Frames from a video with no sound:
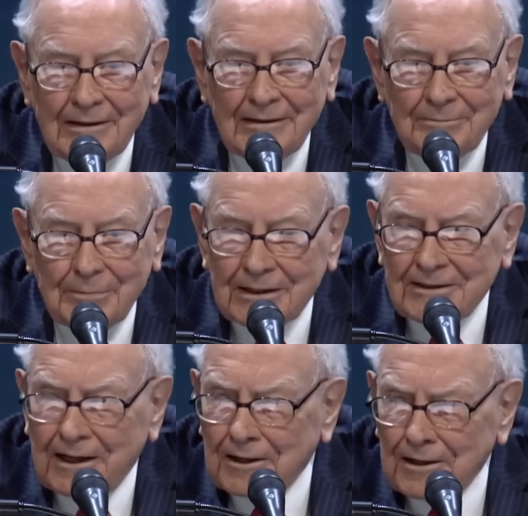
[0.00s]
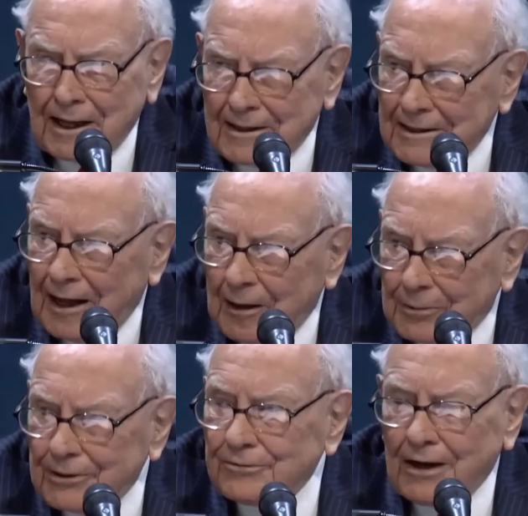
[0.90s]
But it's not unlikely to
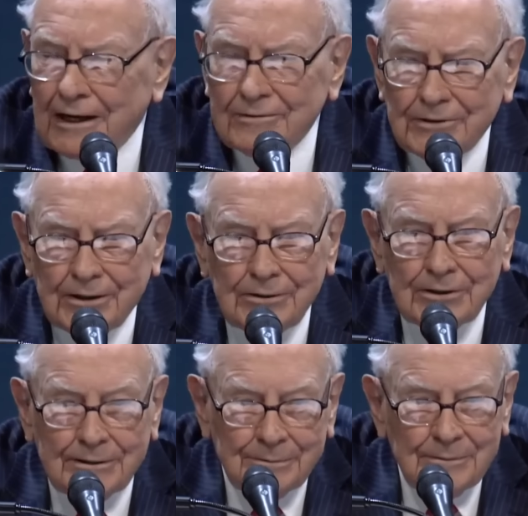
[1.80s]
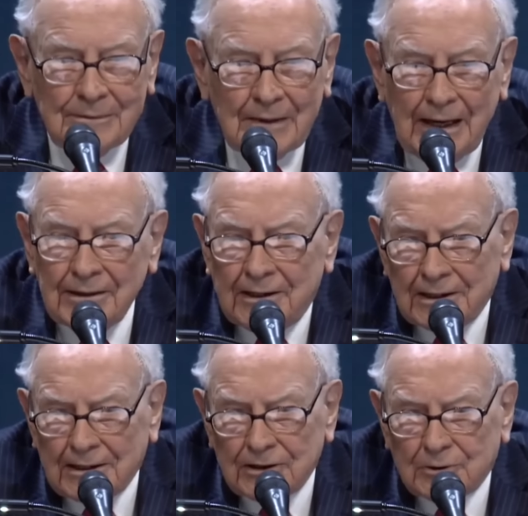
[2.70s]
happen in 5 years. And then
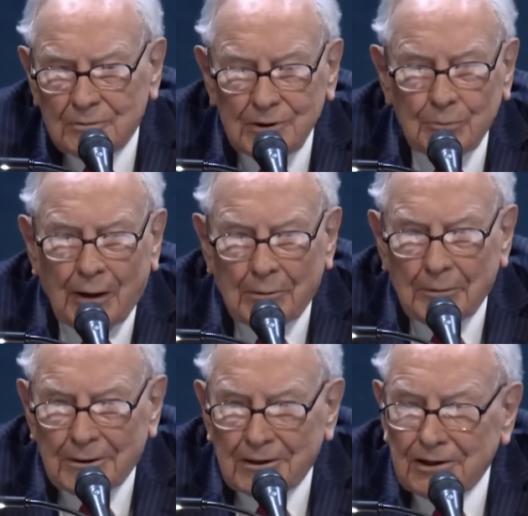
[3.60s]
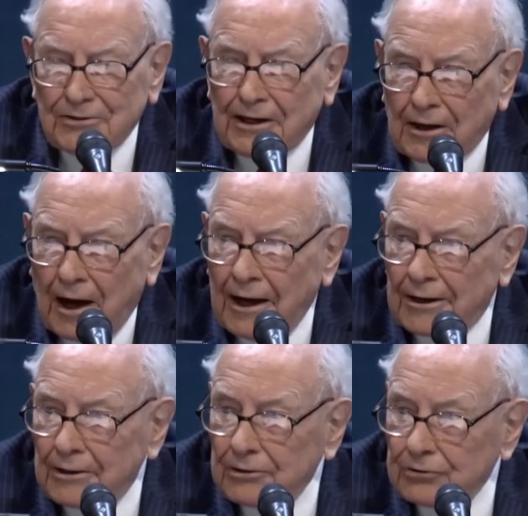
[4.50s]
the probabilities get
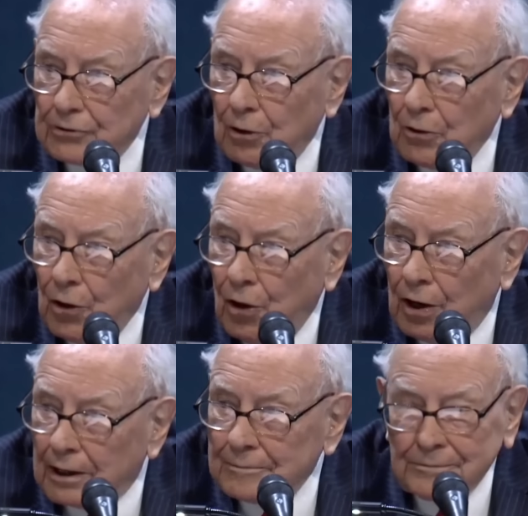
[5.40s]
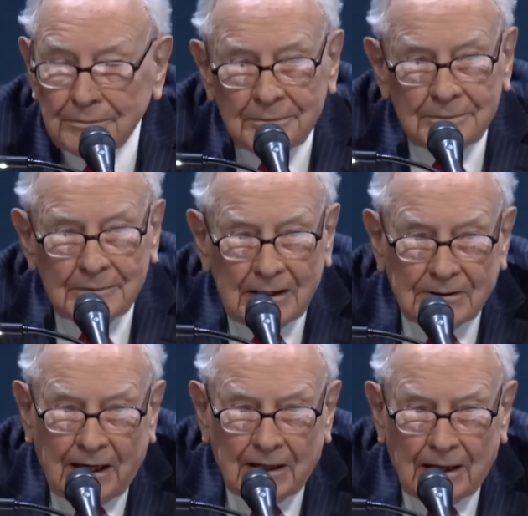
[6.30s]
higher as you go along. It's
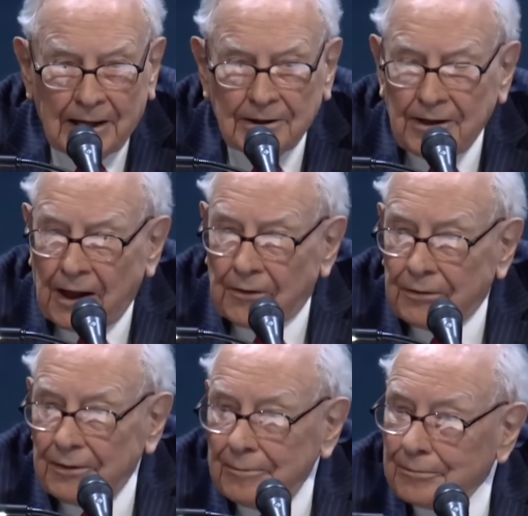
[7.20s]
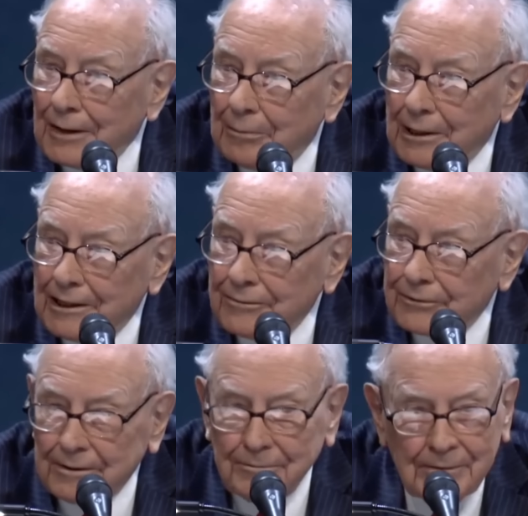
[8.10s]
kind of like death. I mean, if
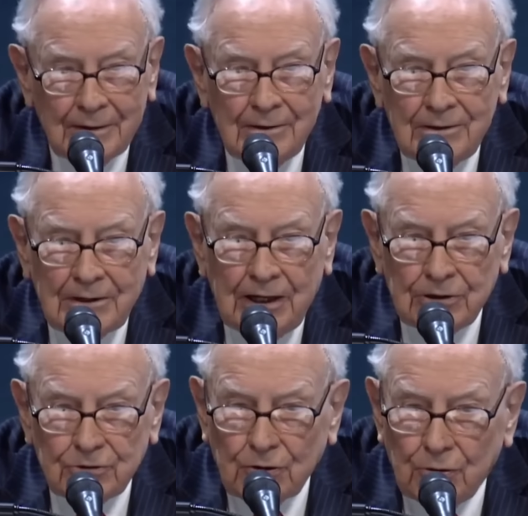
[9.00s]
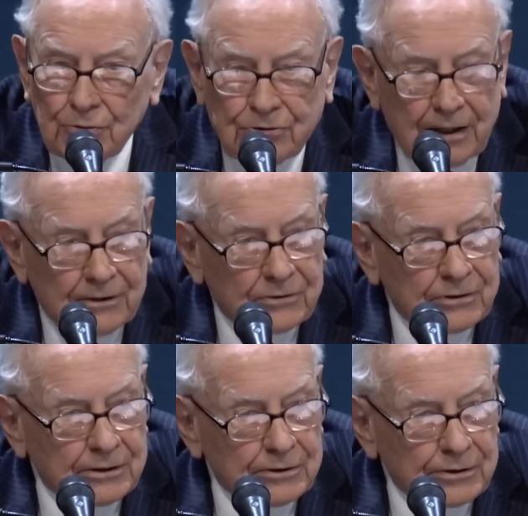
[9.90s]
you're 10 years old, the chances
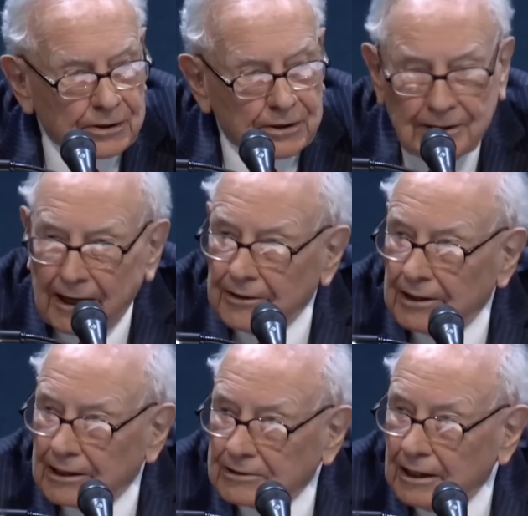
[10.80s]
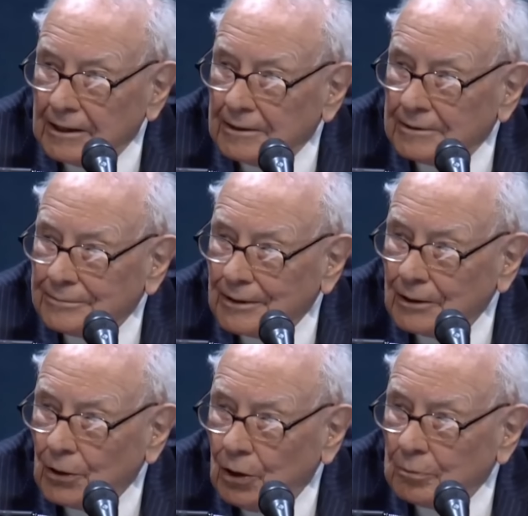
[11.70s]
that you're die the next day are
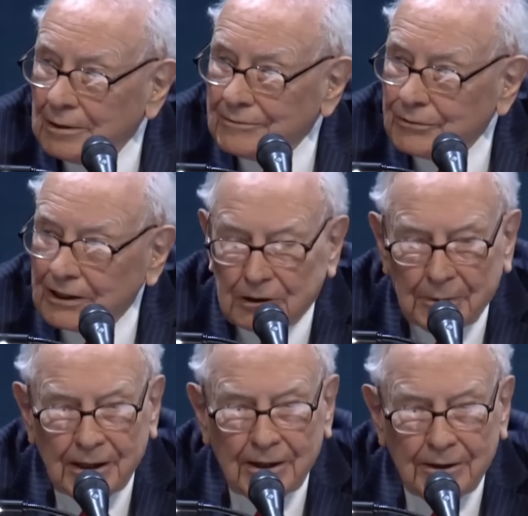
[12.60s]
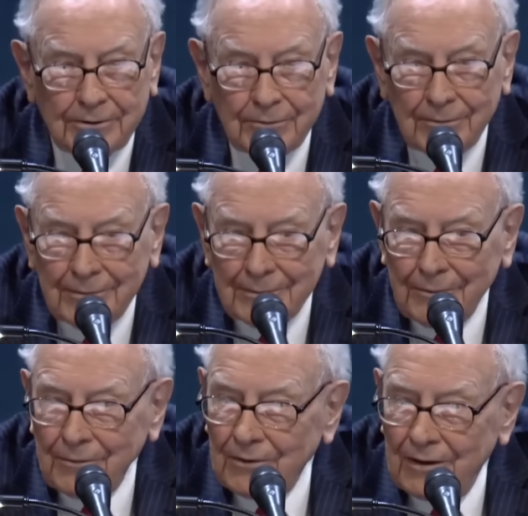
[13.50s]
low. If you get to be
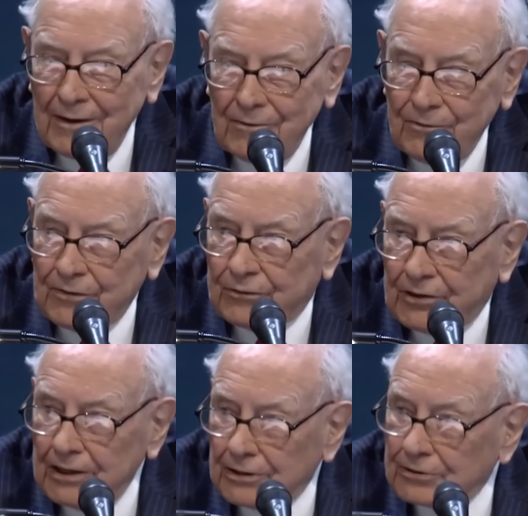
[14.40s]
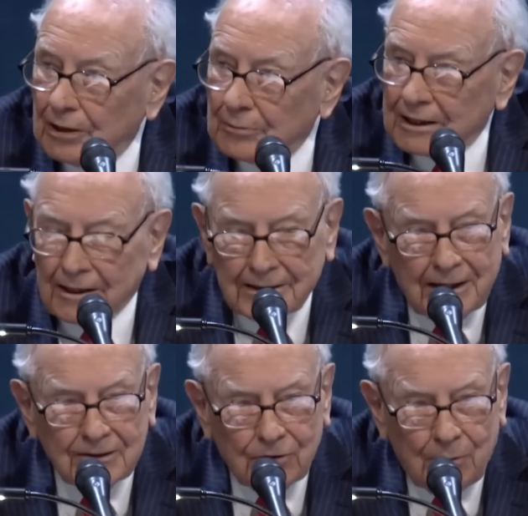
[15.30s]
115 or something like
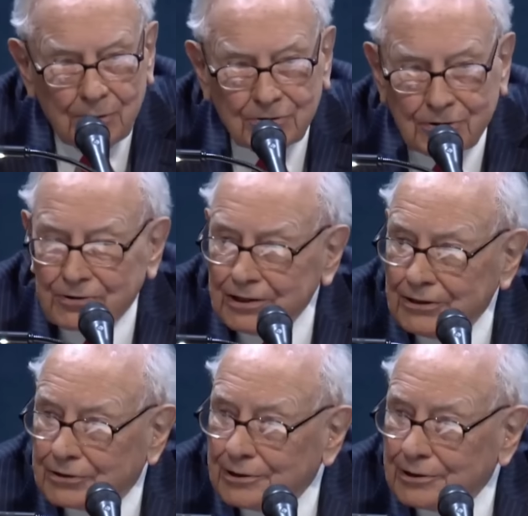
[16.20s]
that, it's almost a cinch.